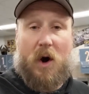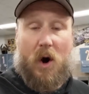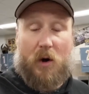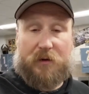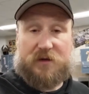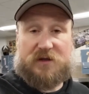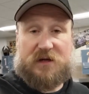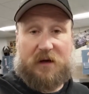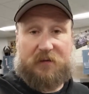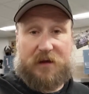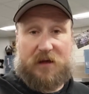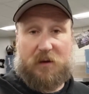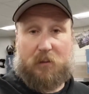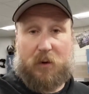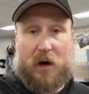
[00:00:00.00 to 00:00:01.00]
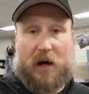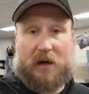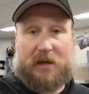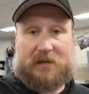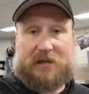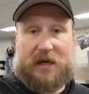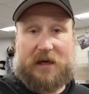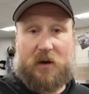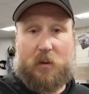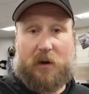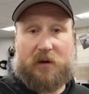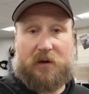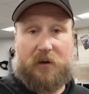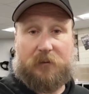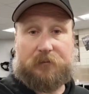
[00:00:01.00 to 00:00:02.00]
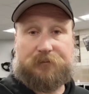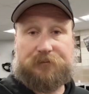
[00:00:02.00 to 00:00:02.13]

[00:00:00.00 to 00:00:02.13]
all the stuff that you brought and take it with you.